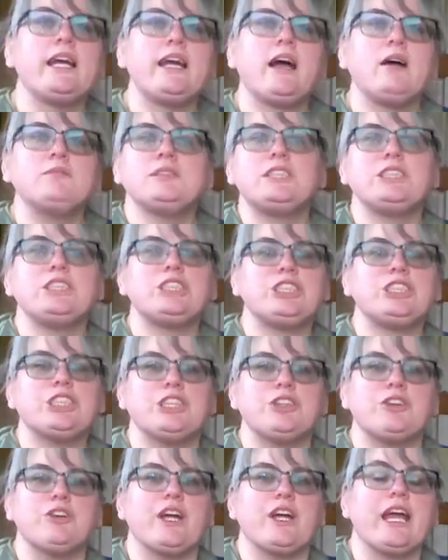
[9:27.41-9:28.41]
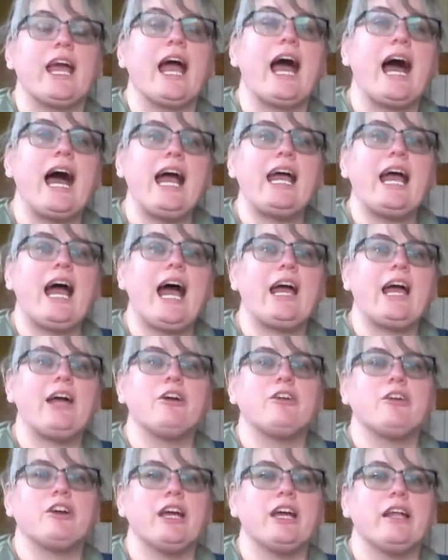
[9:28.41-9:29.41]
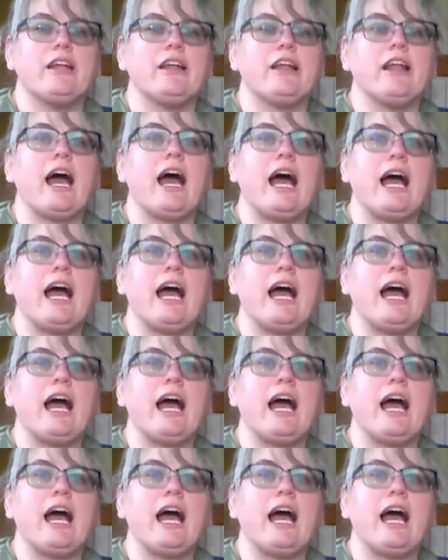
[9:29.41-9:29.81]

When it comes to shearing, I hire in.